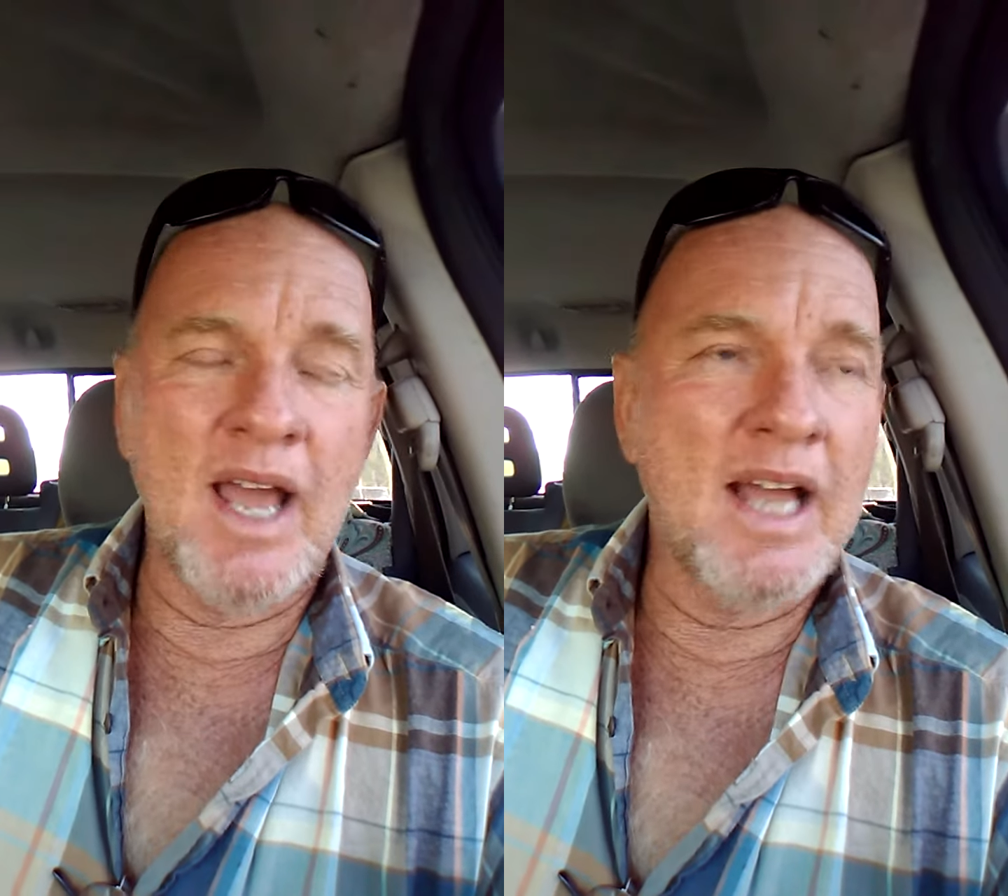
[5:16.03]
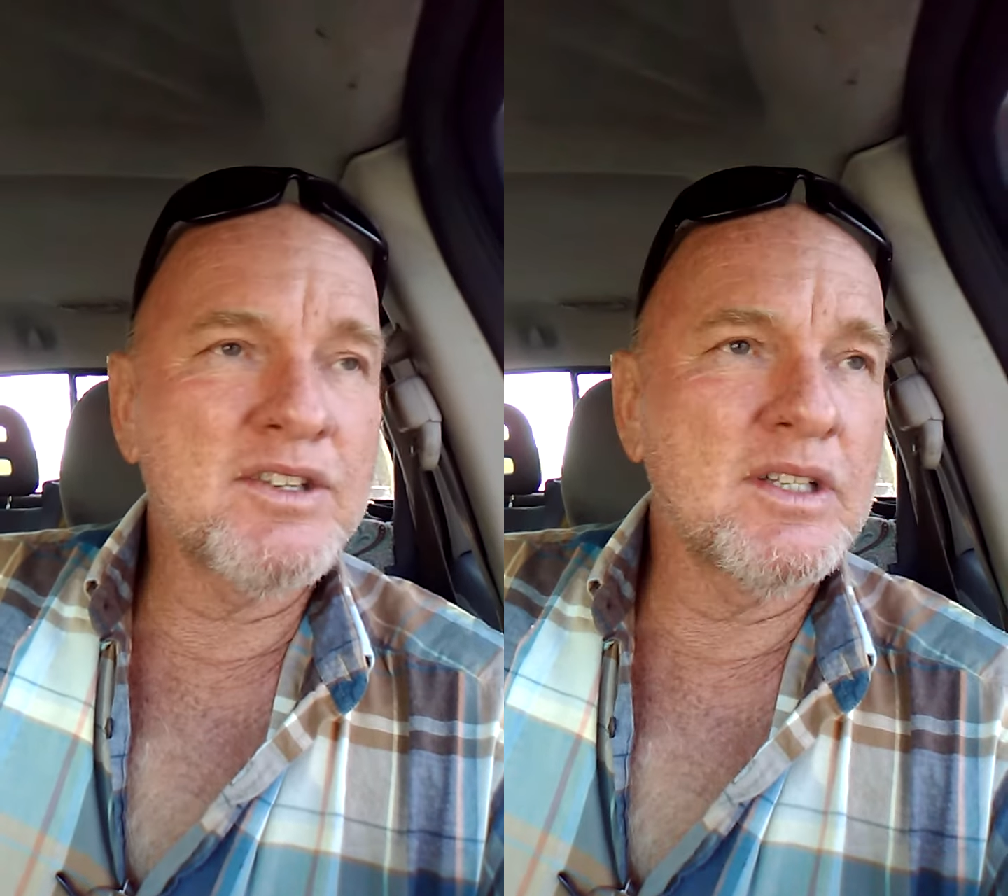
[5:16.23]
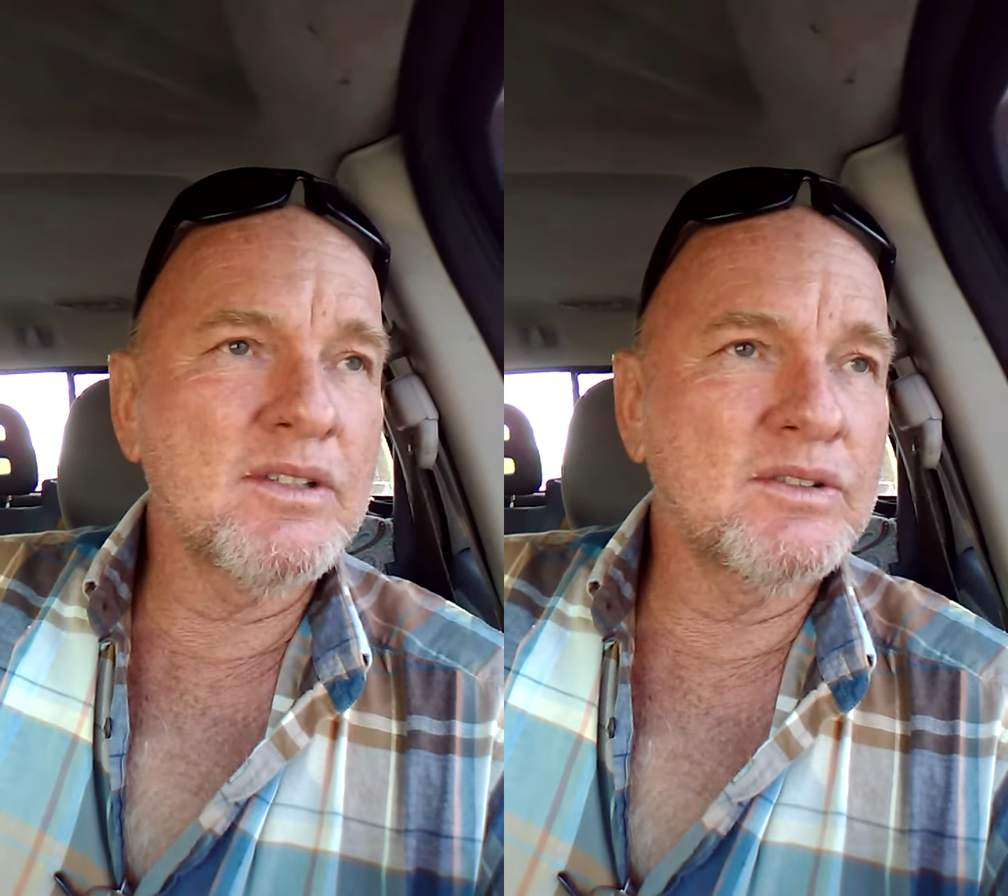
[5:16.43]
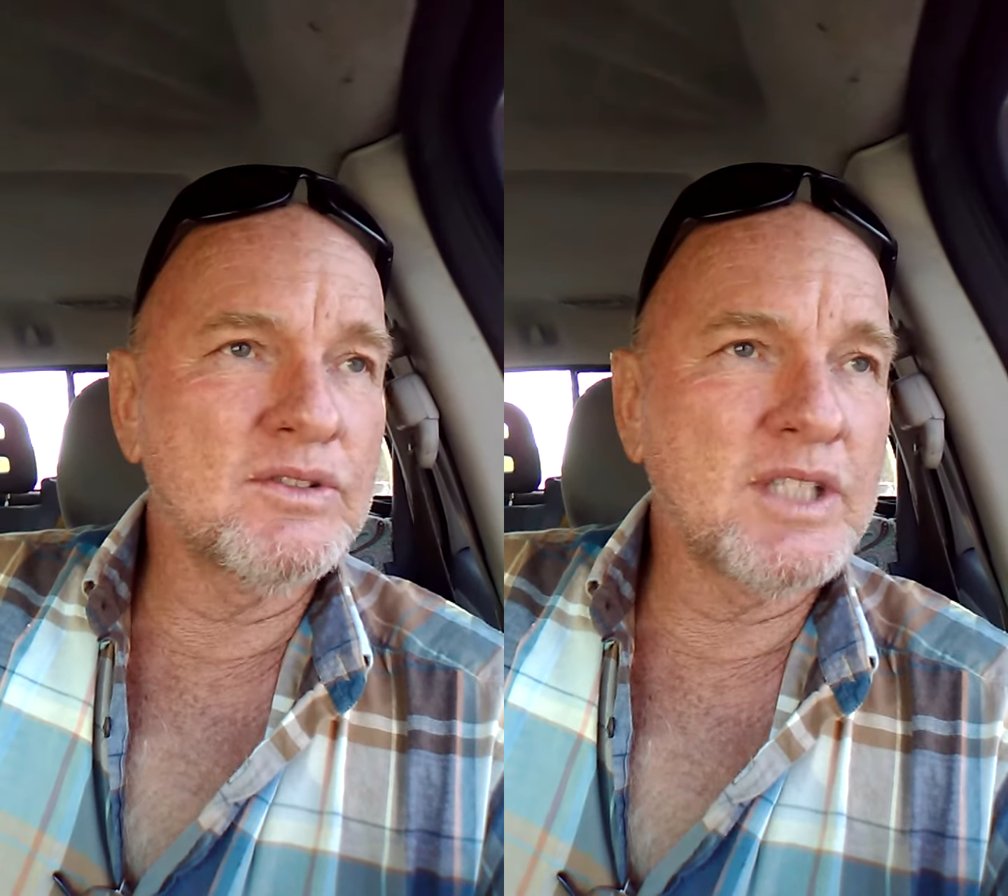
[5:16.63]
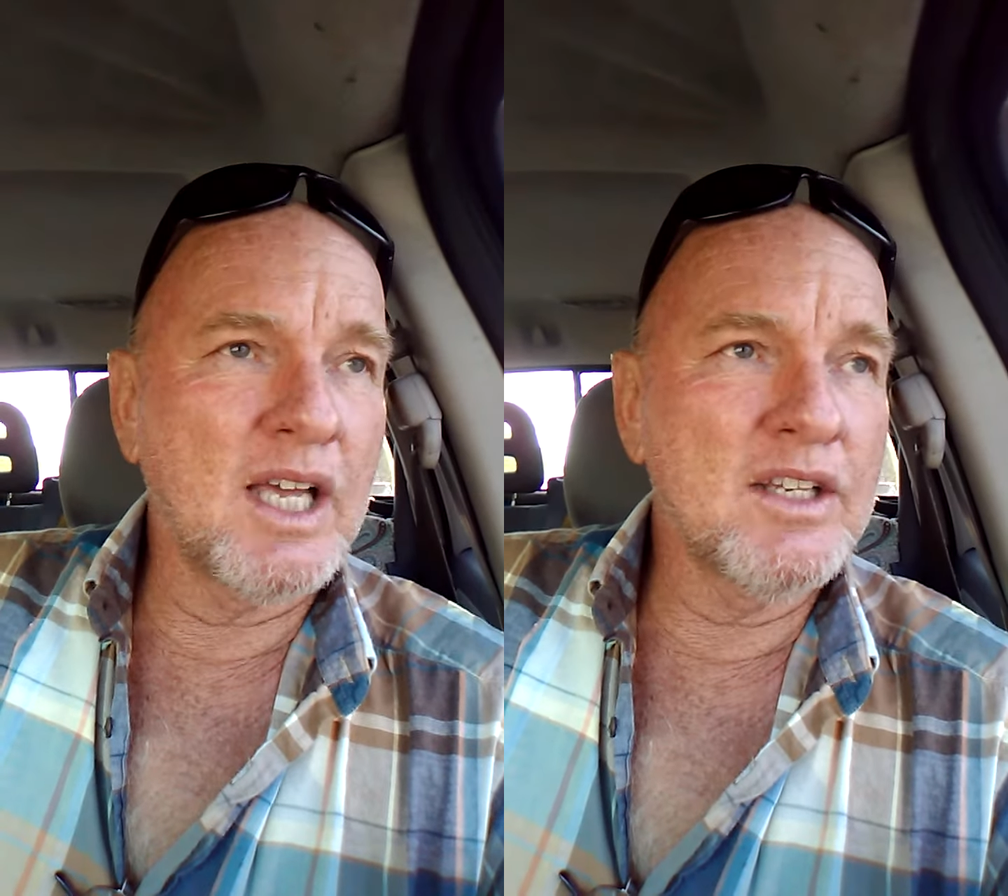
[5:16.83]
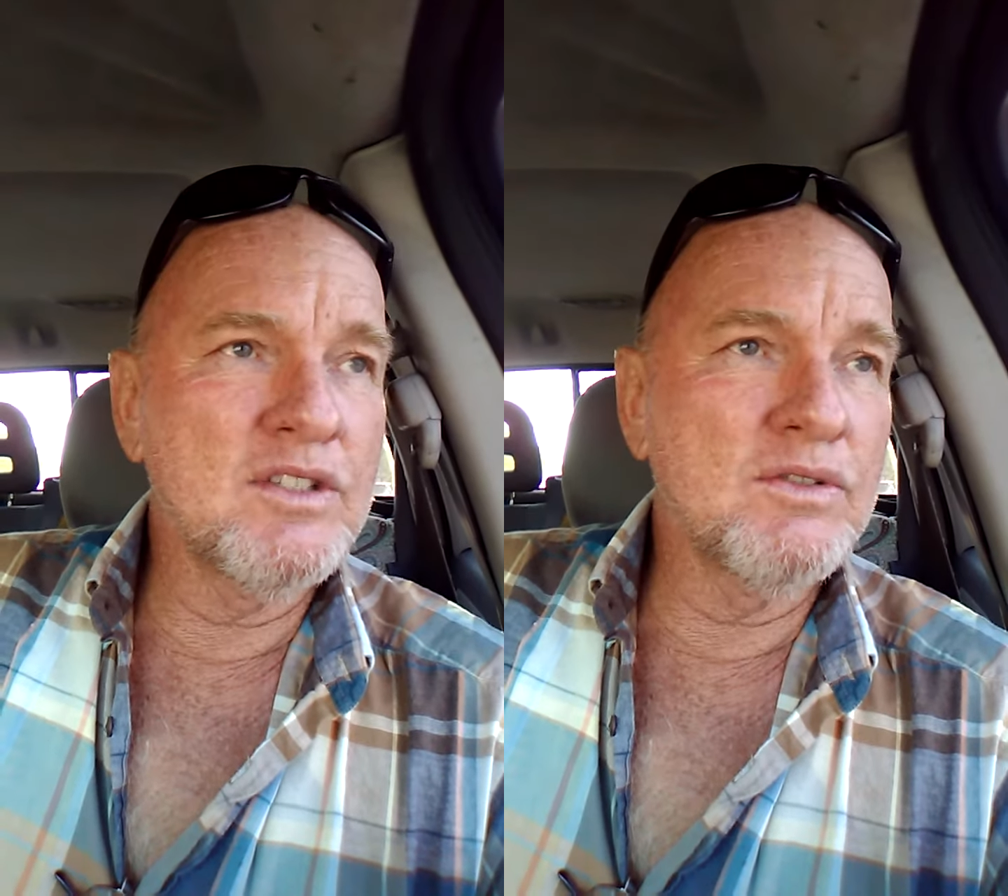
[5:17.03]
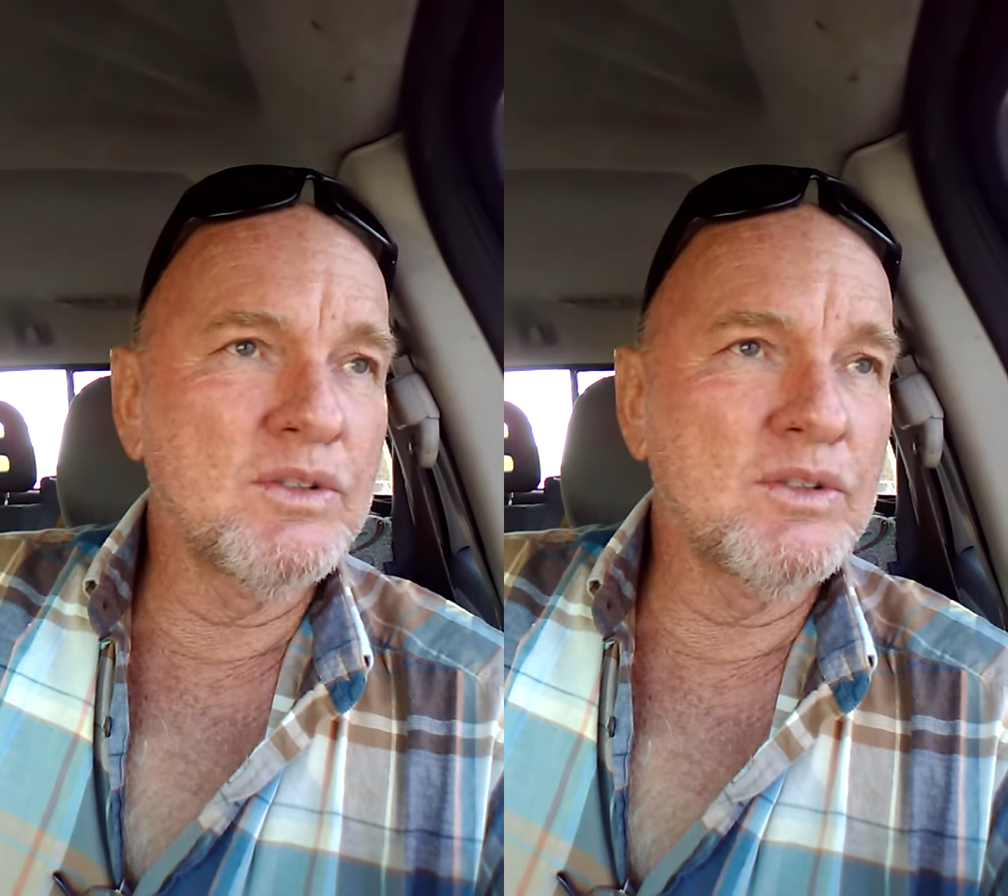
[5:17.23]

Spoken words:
asking and telling you,